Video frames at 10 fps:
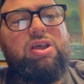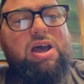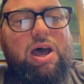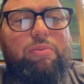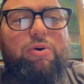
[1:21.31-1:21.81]

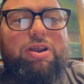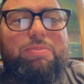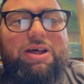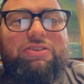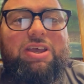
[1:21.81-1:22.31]
And what
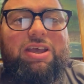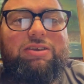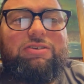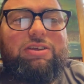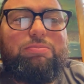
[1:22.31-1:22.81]
about the
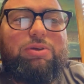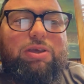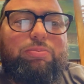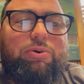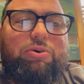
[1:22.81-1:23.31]
18
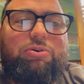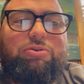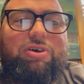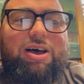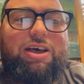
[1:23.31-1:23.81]
people who
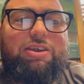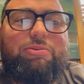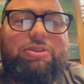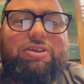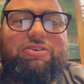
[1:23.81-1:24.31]
died
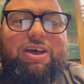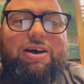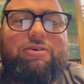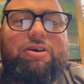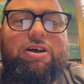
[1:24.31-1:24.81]
when the
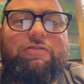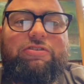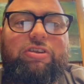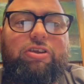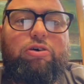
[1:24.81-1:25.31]
Tower of
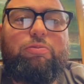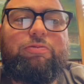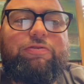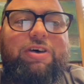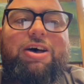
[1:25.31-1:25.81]
Siloam
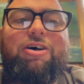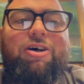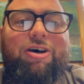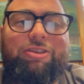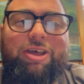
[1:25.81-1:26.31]
fell
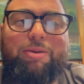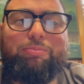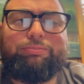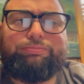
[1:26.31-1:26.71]
on them?